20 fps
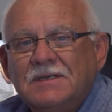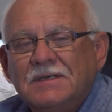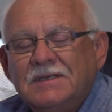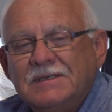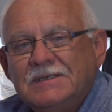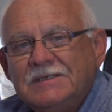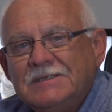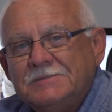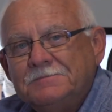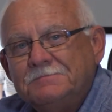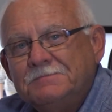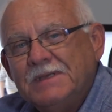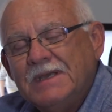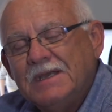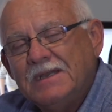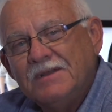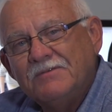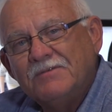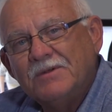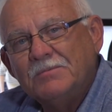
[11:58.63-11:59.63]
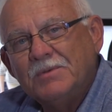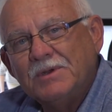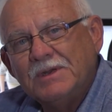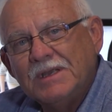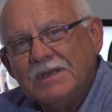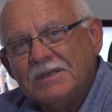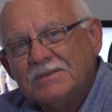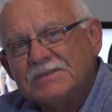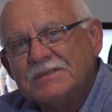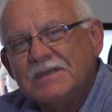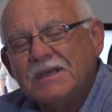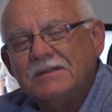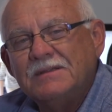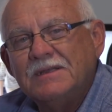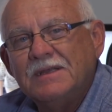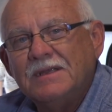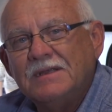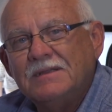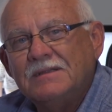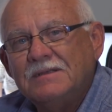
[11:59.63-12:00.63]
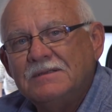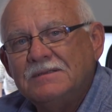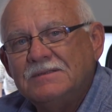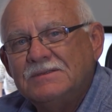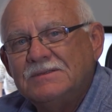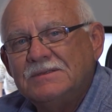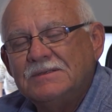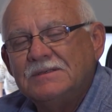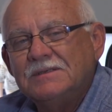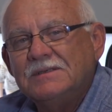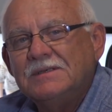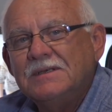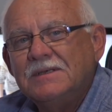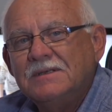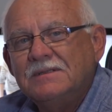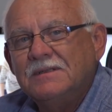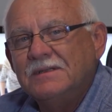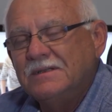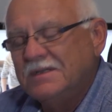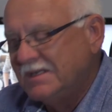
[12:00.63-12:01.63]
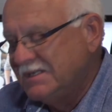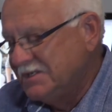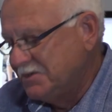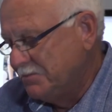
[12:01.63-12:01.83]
and everybody else out there that need to